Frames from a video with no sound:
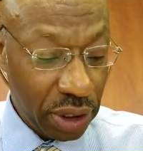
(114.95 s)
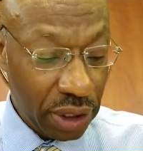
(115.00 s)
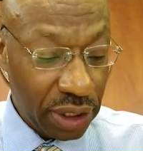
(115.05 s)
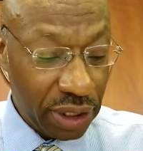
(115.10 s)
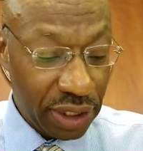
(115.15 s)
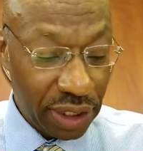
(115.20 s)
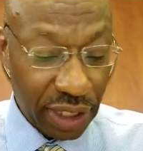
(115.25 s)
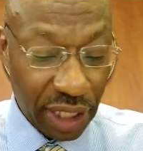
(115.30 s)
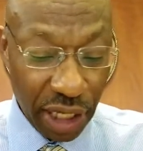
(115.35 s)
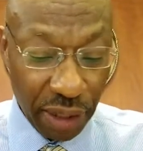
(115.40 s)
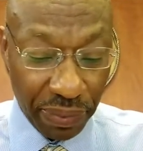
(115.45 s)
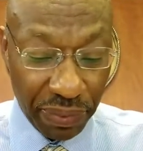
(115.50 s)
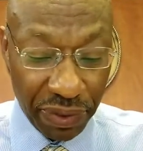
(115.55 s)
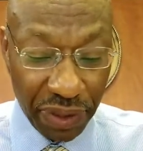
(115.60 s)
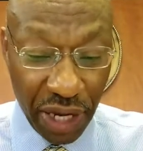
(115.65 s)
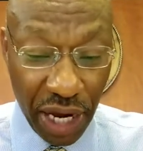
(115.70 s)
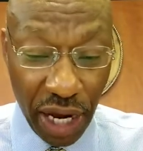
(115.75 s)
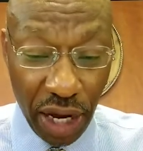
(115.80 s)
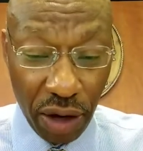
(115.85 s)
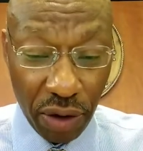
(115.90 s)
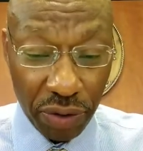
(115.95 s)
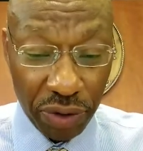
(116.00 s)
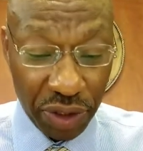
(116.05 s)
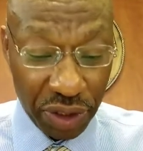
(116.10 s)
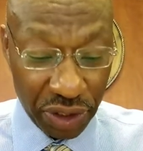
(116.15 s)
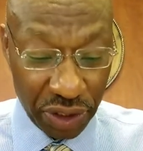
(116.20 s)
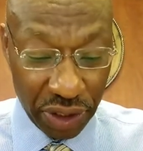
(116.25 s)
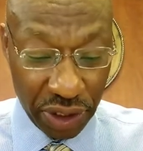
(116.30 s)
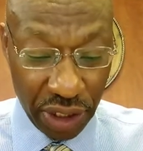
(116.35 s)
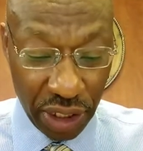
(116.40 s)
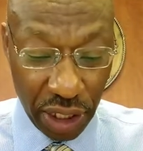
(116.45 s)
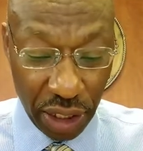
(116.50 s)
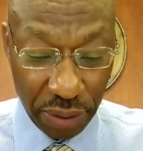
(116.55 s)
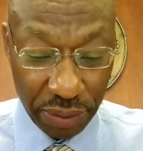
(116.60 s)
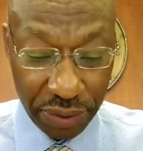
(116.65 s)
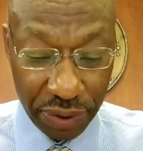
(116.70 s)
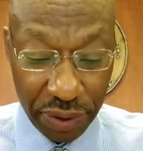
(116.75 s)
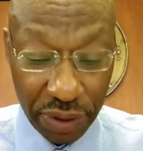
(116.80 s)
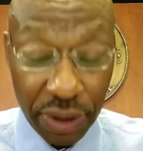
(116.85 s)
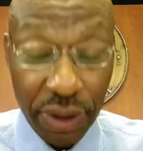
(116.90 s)
skipped down the
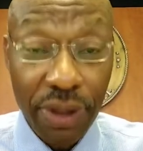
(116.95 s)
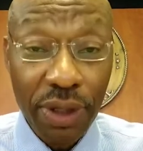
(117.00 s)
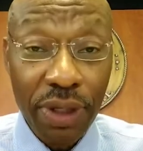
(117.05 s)
steps.